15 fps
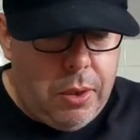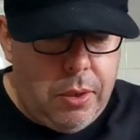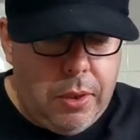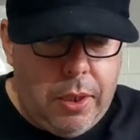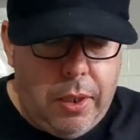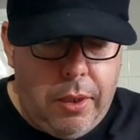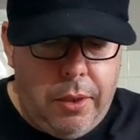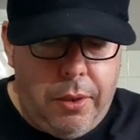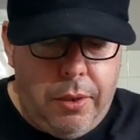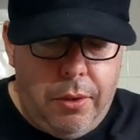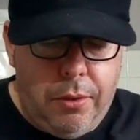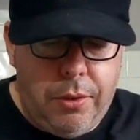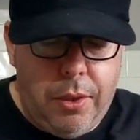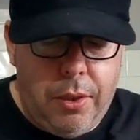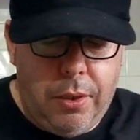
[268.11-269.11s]
like it, it
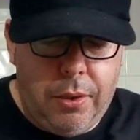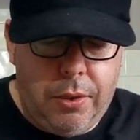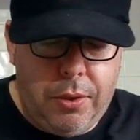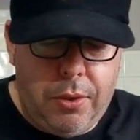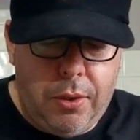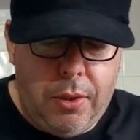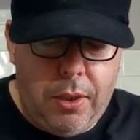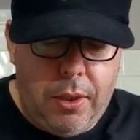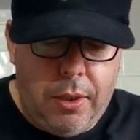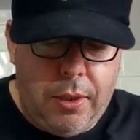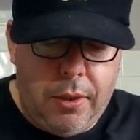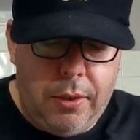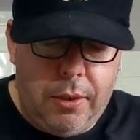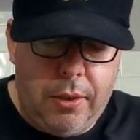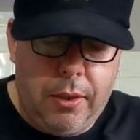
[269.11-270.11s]
does. Let's try it.
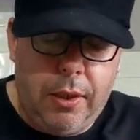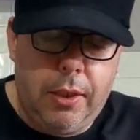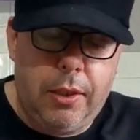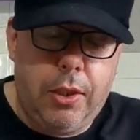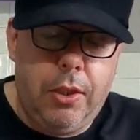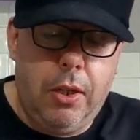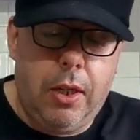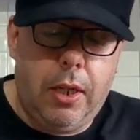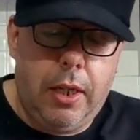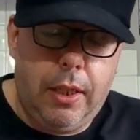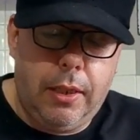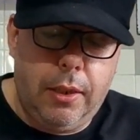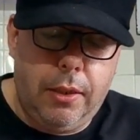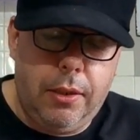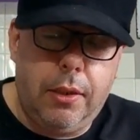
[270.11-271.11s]
Let's try
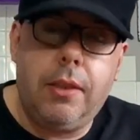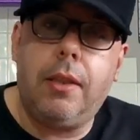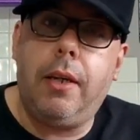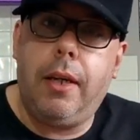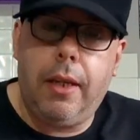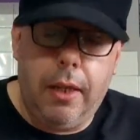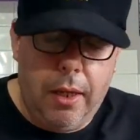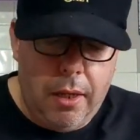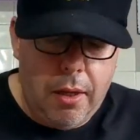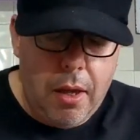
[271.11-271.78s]
it and see